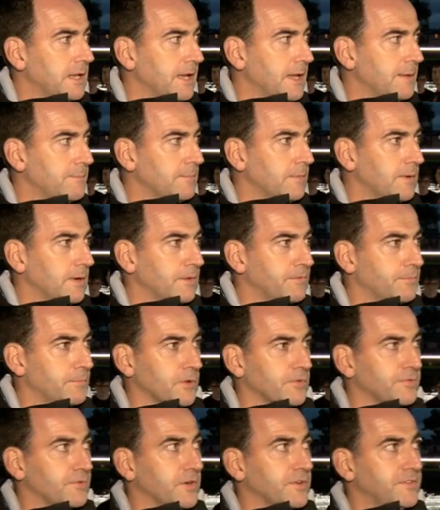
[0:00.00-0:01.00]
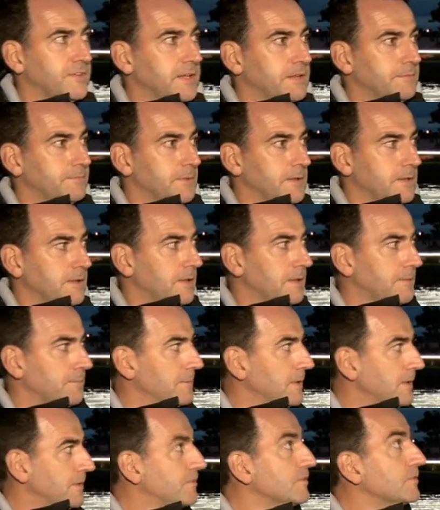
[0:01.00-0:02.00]
Um, I suppose, firstly, it, it,
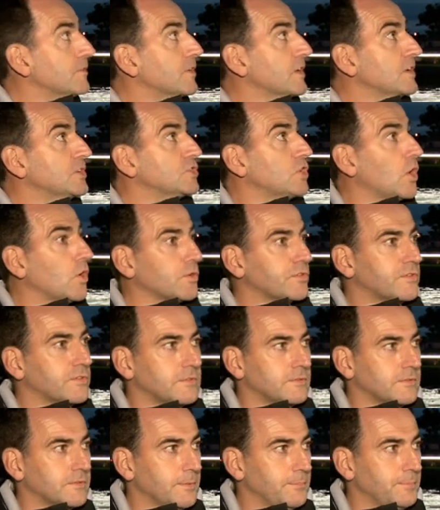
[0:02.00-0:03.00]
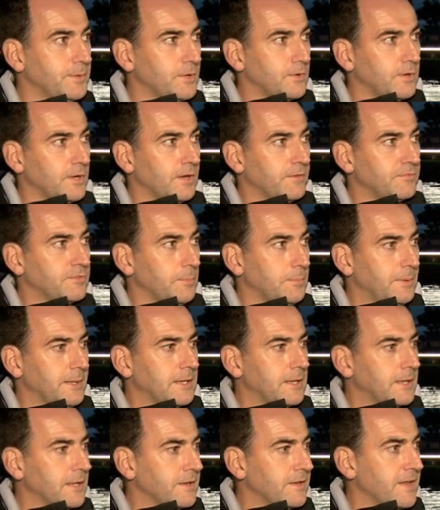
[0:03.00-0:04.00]
it sort of shows the beauty of the
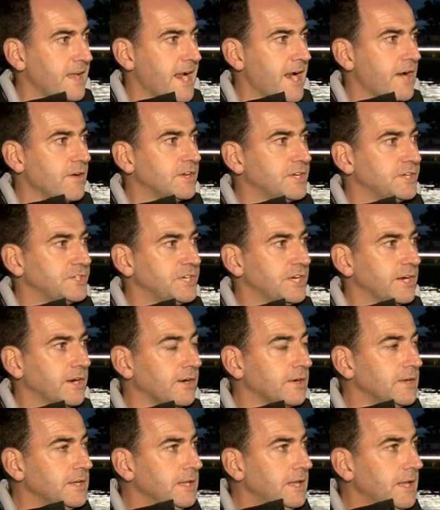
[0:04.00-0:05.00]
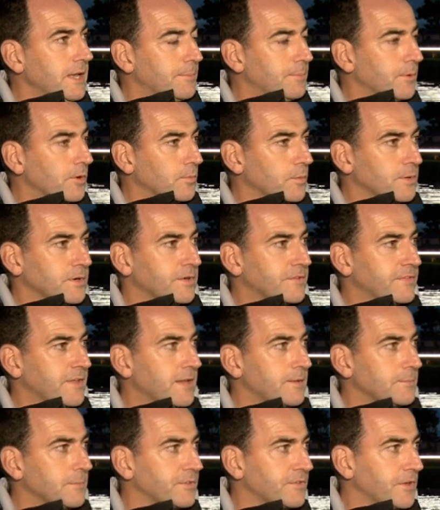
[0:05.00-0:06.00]
building and the heritage here. But when you're
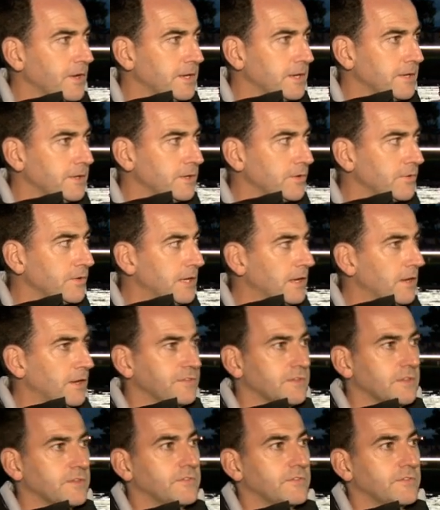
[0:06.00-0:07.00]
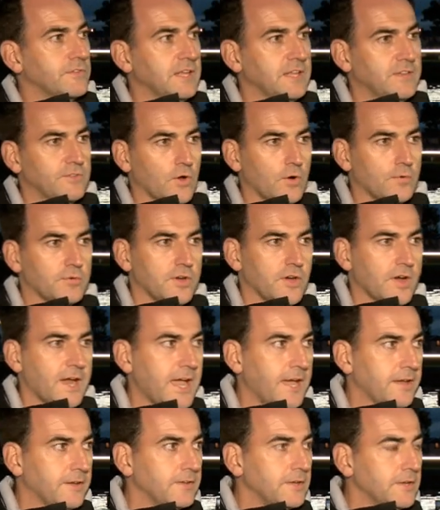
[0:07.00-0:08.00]
standing beside it and you realise it's it's over your
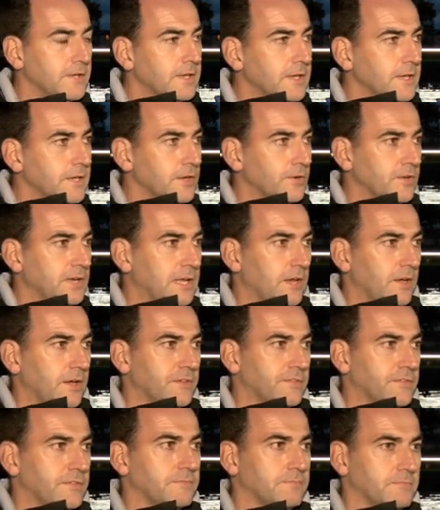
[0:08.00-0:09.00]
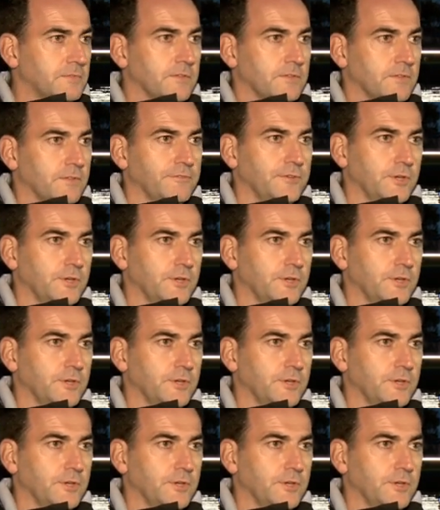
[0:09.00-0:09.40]
head, you realise the